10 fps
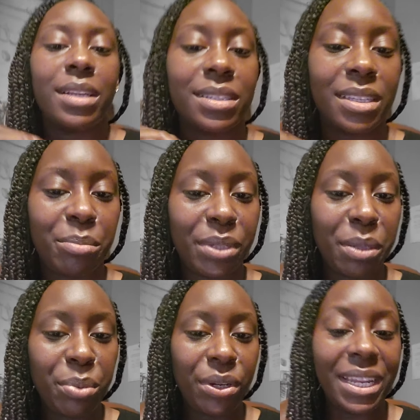Simply
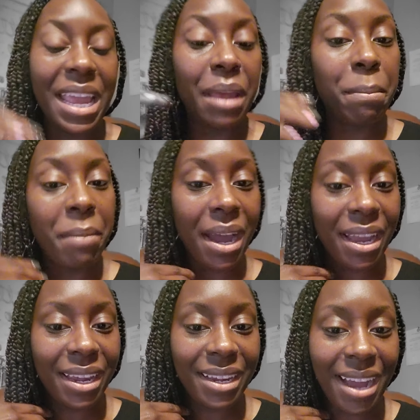put, in
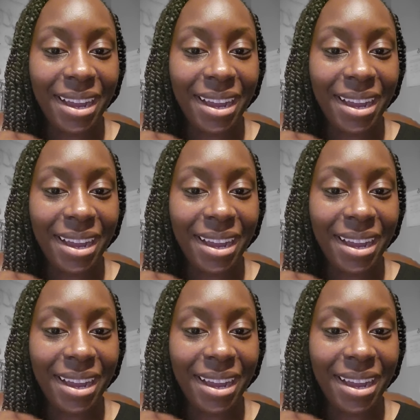my